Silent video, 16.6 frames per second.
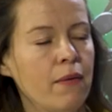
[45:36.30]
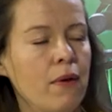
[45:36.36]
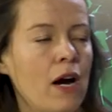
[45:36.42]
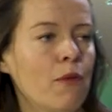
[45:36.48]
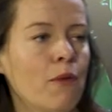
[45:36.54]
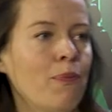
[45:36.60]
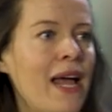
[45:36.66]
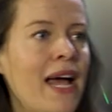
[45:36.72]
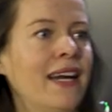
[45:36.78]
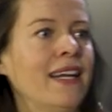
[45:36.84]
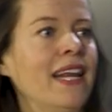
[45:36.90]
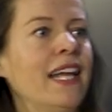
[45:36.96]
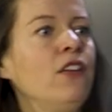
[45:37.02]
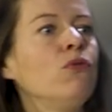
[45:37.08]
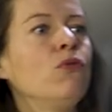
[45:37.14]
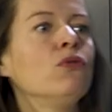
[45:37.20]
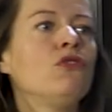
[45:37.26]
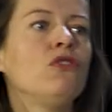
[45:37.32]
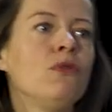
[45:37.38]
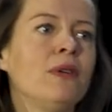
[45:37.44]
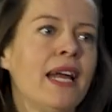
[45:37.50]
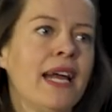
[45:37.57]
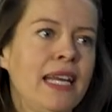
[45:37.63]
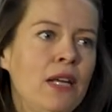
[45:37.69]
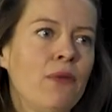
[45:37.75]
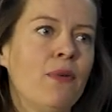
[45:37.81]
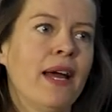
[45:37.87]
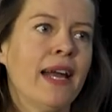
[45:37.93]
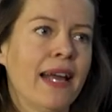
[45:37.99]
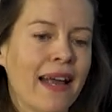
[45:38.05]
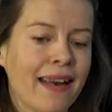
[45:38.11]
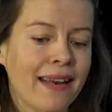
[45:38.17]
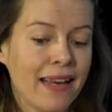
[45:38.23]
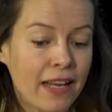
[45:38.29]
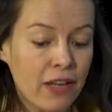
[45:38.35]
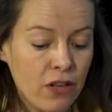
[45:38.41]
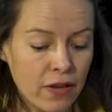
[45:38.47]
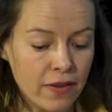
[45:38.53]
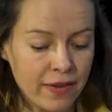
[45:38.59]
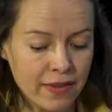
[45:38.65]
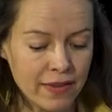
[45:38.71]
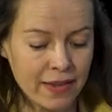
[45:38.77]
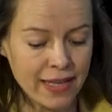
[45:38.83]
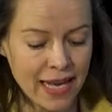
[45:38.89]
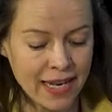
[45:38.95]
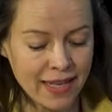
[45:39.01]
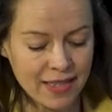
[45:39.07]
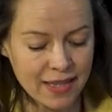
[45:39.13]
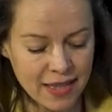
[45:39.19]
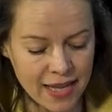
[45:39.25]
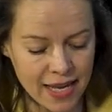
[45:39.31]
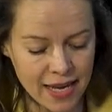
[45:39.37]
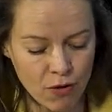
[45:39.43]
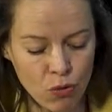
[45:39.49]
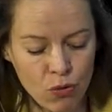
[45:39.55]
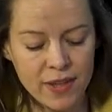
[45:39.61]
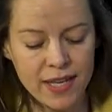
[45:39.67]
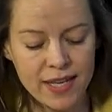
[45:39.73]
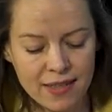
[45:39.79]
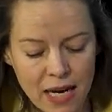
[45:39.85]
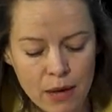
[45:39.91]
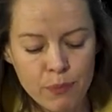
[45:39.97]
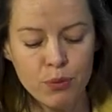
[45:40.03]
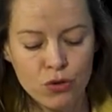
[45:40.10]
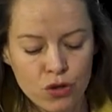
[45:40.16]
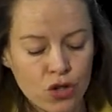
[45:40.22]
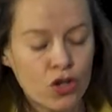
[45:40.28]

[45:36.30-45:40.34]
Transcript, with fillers: our planet, and you will do it anyway. And ex the, all the examples